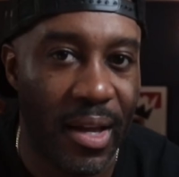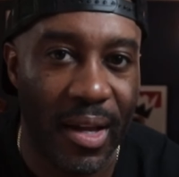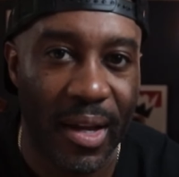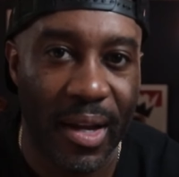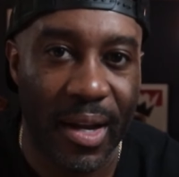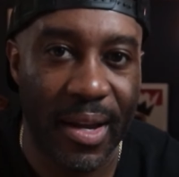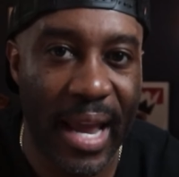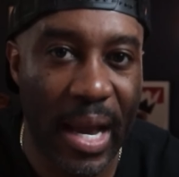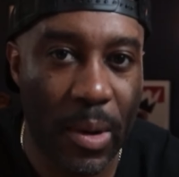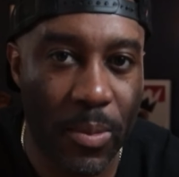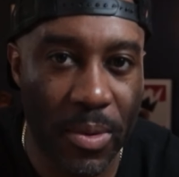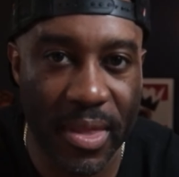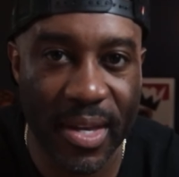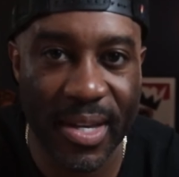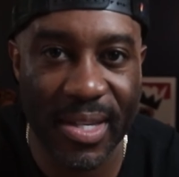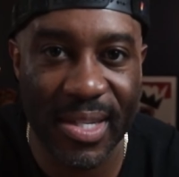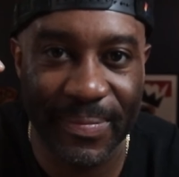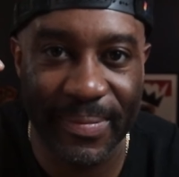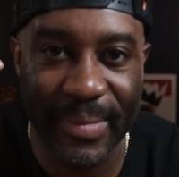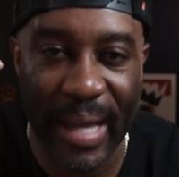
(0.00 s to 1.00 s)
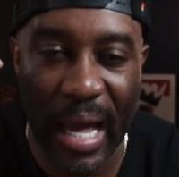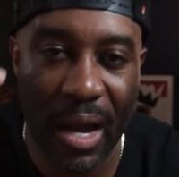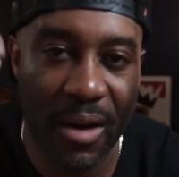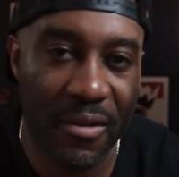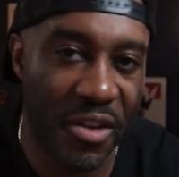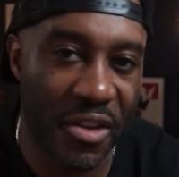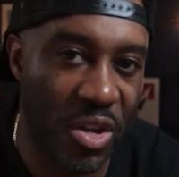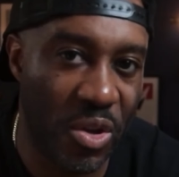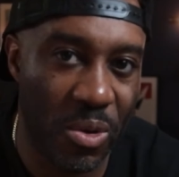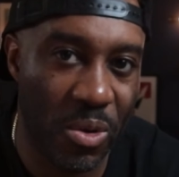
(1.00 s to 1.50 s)
Connect with us
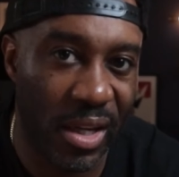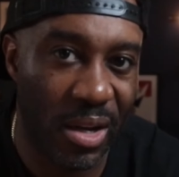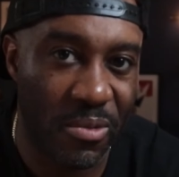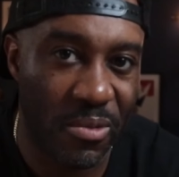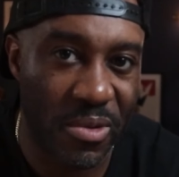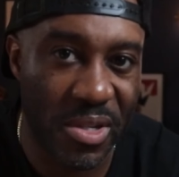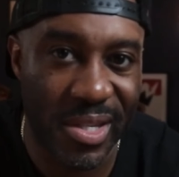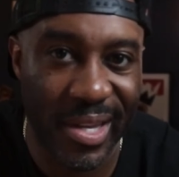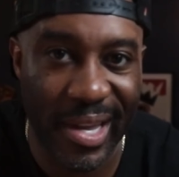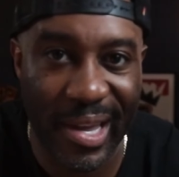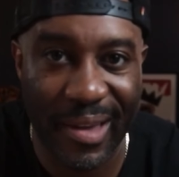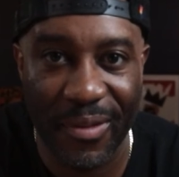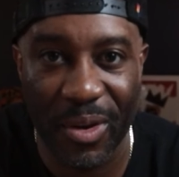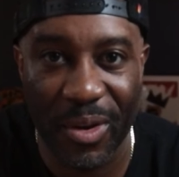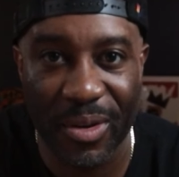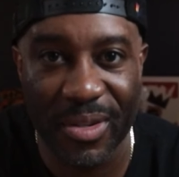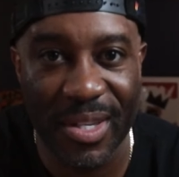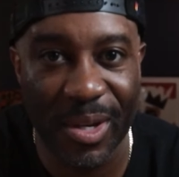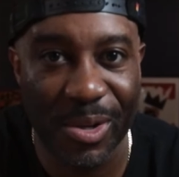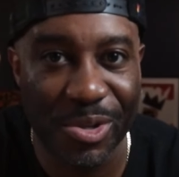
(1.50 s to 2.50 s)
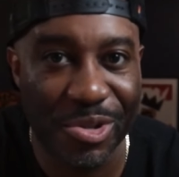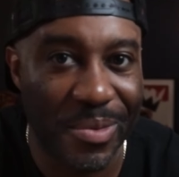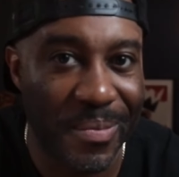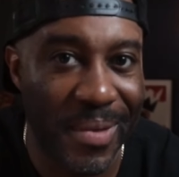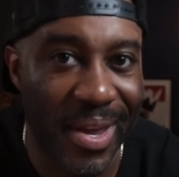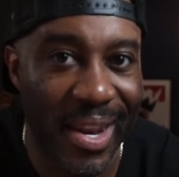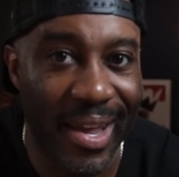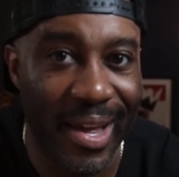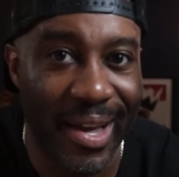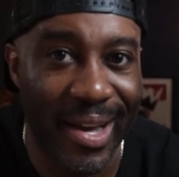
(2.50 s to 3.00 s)
however you receive your social
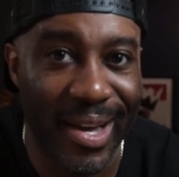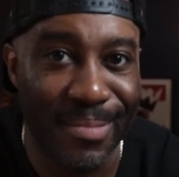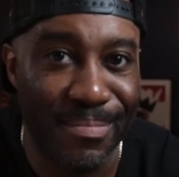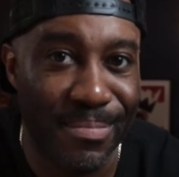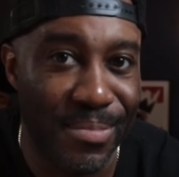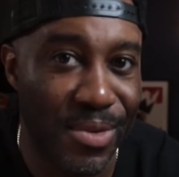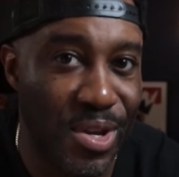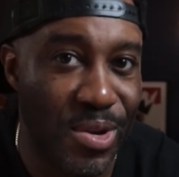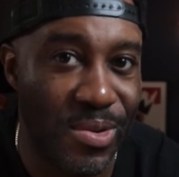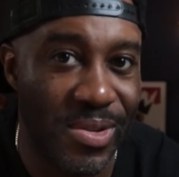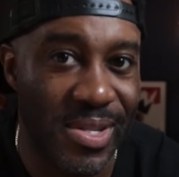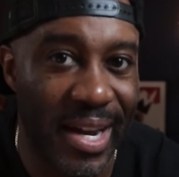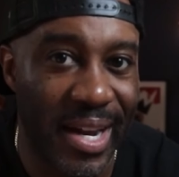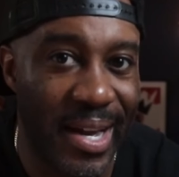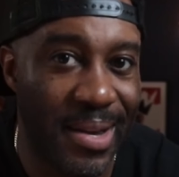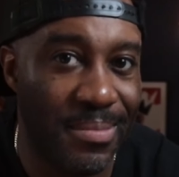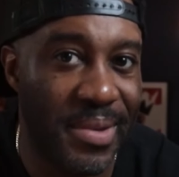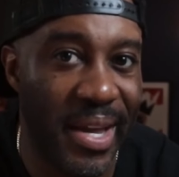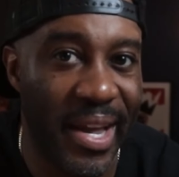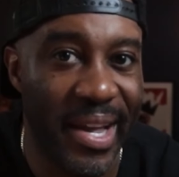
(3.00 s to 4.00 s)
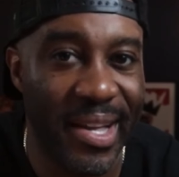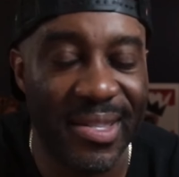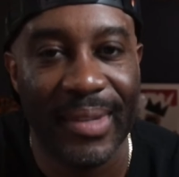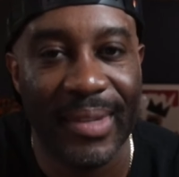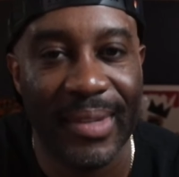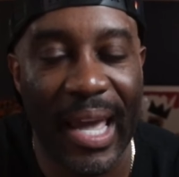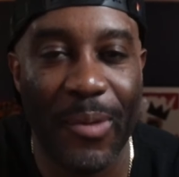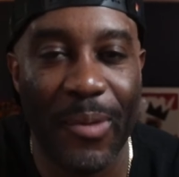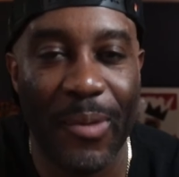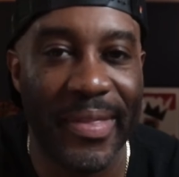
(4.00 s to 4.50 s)
media news and updates.
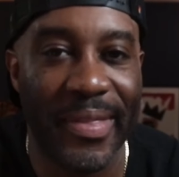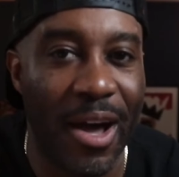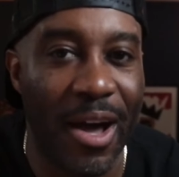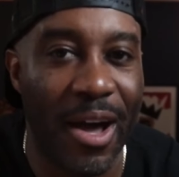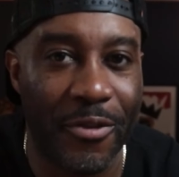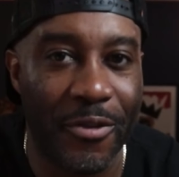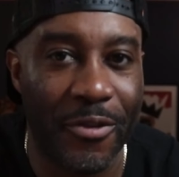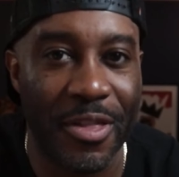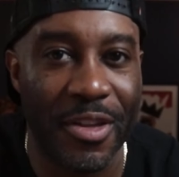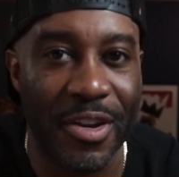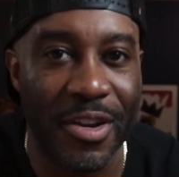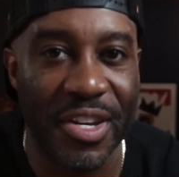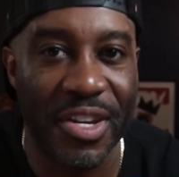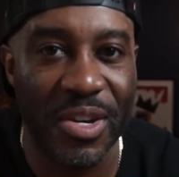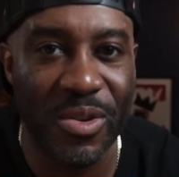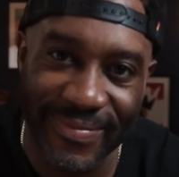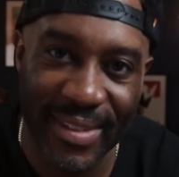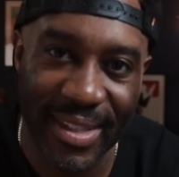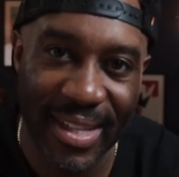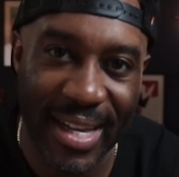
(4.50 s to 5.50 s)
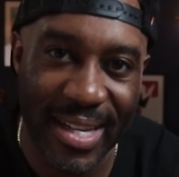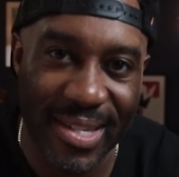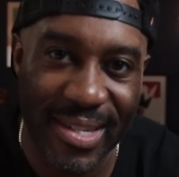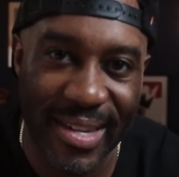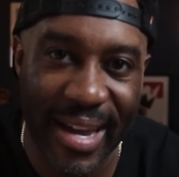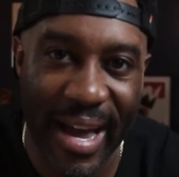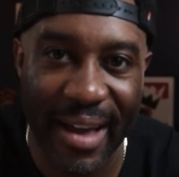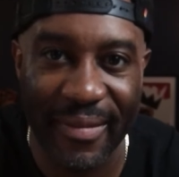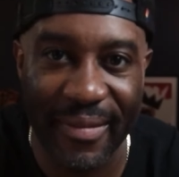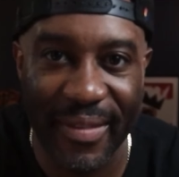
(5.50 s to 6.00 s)
And without further ado, let's
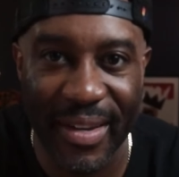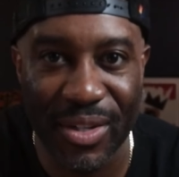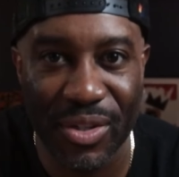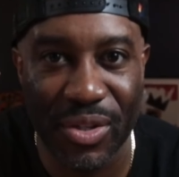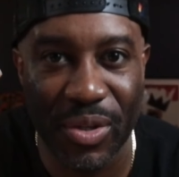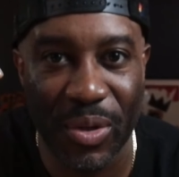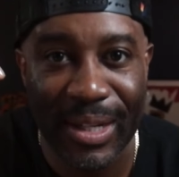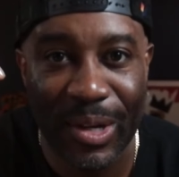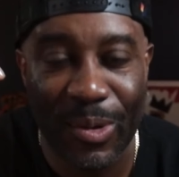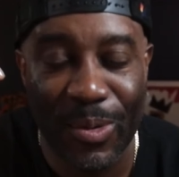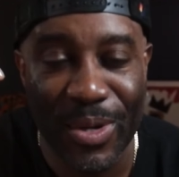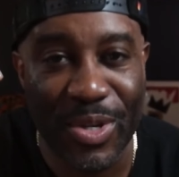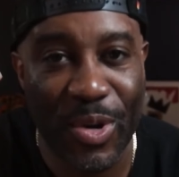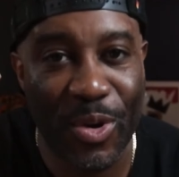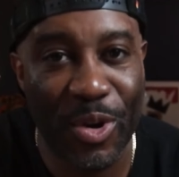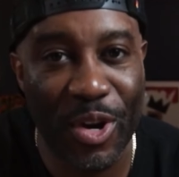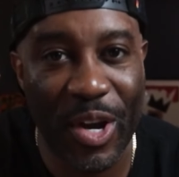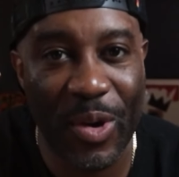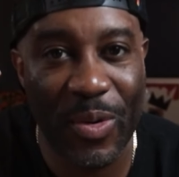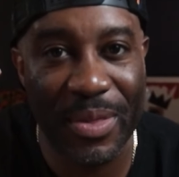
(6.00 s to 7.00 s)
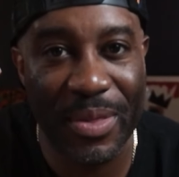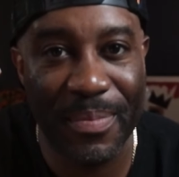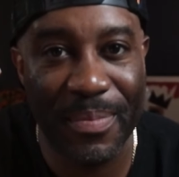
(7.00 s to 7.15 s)
dive into what's going on with